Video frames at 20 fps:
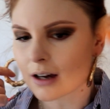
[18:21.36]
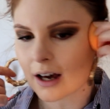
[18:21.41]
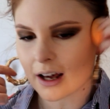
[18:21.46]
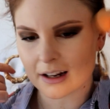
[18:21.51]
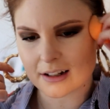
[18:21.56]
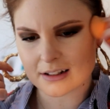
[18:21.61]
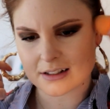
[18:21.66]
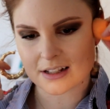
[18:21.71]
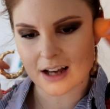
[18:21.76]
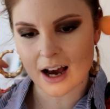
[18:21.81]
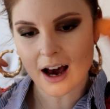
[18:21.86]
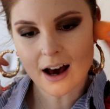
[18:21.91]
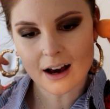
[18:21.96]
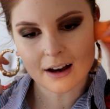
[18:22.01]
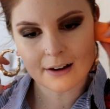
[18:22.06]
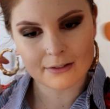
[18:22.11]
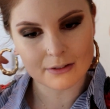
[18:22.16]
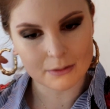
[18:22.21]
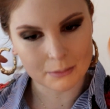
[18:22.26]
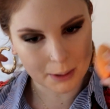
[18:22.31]
kind of
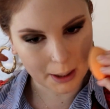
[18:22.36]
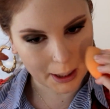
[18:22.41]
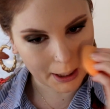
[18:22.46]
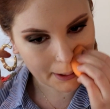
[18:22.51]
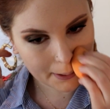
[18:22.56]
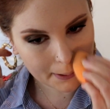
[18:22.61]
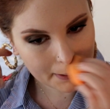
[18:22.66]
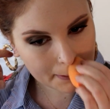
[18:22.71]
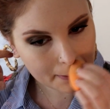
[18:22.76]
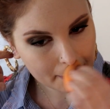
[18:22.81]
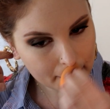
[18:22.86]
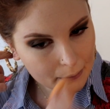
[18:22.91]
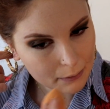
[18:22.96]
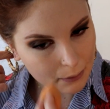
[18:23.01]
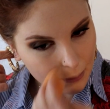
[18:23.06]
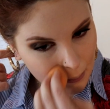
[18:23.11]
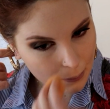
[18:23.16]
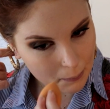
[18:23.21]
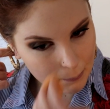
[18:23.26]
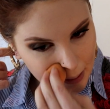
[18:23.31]
dark for me.
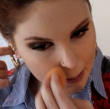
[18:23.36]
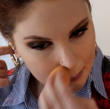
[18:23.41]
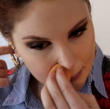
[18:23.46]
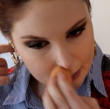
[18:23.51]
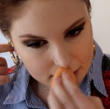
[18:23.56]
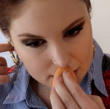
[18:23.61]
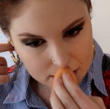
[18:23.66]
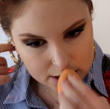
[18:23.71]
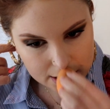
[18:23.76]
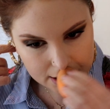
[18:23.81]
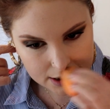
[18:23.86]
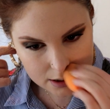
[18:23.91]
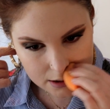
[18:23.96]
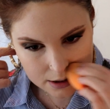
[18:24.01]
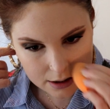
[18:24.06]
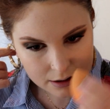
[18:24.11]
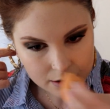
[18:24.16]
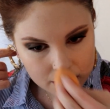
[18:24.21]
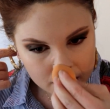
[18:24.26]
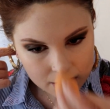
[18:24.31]
Or maybe it's
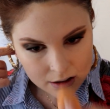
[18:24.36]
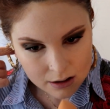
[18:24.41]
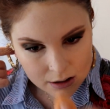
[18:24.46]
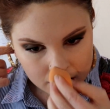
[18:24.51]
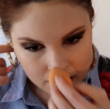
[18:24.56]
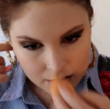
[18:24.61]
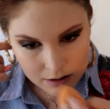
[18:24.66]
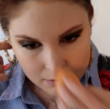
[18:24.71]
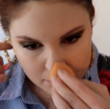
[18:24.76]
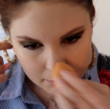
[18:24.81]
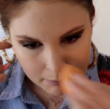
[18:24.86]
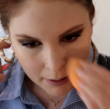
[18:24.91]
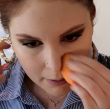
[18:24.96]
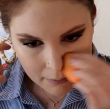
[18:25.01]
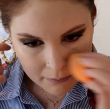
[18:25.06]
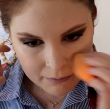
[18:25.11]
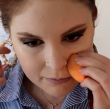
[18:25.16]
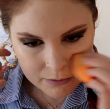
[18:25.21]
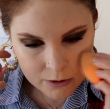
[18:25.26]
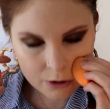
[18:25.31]
just a
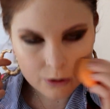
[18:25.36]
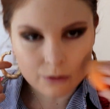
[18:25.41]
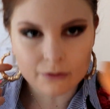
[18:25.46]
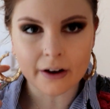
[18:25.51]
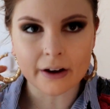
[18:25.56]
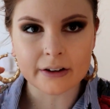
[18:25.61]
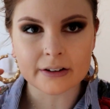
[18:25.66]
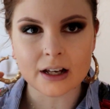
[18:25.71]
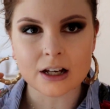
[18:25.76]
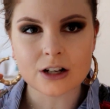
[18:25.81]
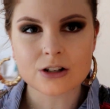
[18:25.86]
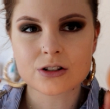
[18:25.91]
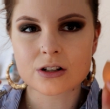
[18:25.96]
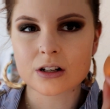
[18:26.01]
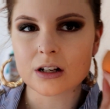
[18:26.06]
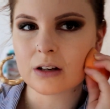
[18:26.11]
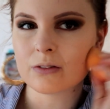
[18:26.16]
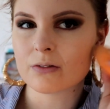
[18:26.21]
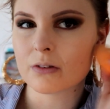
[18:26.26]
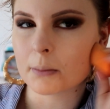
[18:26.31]
bit too
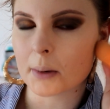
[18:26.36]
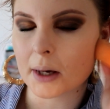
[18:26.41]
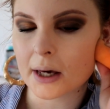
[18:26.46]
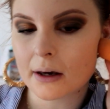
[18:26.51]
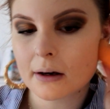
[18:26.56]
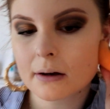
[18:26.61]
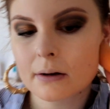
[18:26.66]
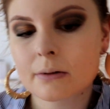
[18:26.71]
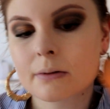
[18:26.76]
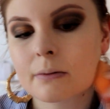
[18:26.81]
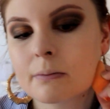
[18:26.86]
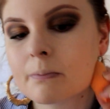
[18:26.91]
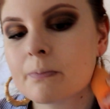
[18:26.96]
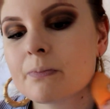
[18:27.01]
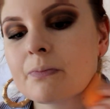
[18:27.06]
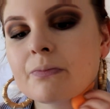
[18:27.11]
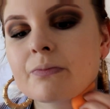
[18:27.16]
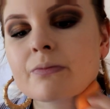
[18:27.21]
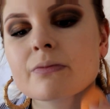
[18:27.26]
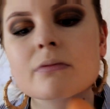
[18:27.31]
foundation-y for me.
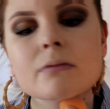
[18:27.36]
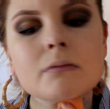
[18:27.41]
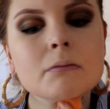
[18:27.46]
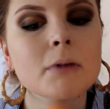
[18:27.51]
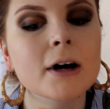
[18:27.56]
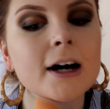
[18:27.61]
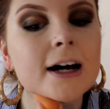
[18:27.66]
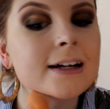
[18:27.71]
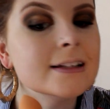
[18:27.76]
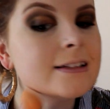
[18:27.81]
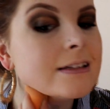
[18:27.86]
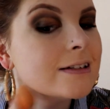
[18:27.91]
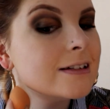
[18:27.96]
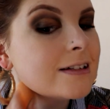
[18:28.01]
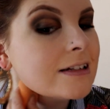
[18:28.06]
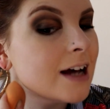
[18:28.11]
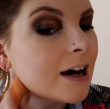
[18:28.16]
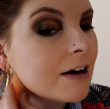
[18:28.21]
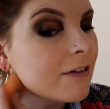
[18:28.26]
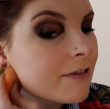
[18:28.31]
But it's
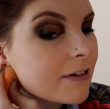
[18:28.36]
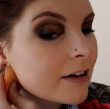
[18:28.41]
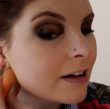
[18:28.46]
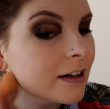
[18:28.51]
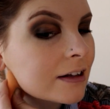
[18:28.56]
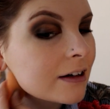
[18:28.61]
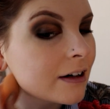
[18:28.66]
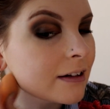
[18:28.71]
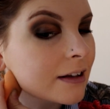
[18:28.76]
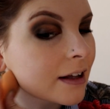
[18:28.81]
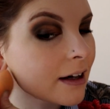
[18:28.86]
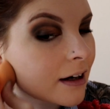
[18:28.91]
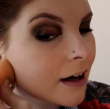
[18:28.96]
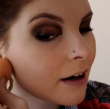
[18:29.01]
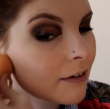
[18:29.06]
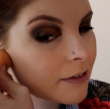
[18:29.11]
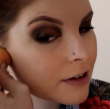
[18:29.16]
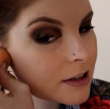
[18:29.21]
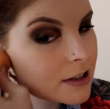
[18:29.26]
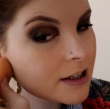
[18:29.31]
definitely got that
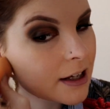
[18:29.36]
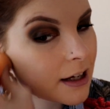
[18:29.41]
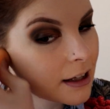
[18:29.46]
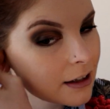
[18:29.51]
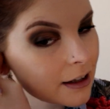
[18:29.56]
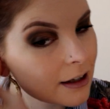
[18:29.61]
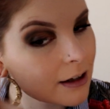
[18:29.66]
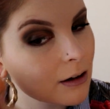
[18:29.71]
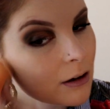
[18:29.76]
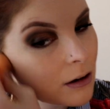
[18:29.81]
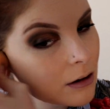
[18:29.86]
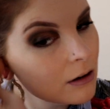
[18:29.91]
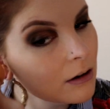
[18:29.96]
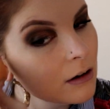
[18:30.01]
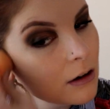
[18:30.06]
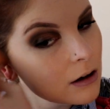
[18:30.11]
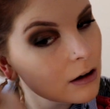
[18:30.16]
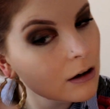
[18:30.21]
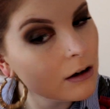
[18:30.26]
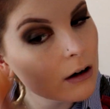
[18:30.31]
coverage there, like,
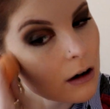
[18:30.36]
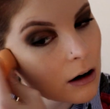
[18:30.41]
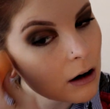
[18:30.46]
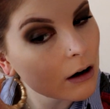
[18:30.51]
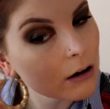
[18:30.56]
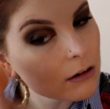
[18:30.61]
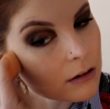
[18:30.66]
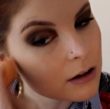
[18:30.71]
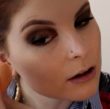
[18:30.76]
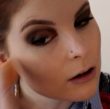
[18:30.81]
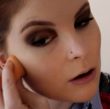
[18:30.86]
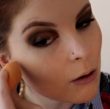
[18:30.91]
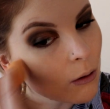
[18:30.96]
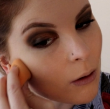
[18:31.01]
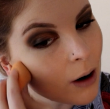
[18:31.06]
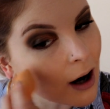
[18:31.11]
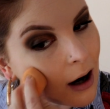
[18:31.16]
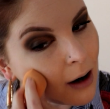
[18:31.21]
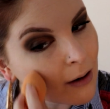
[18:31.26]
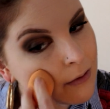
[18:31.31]
holy
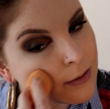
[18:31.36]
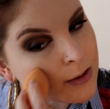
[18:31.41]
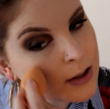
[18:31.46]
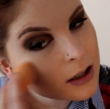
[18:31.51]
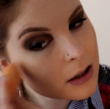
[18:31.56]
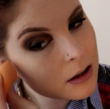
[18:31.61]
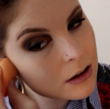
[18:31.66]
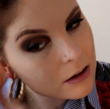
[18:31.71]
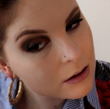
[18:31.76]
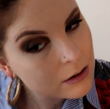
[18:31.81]
globs.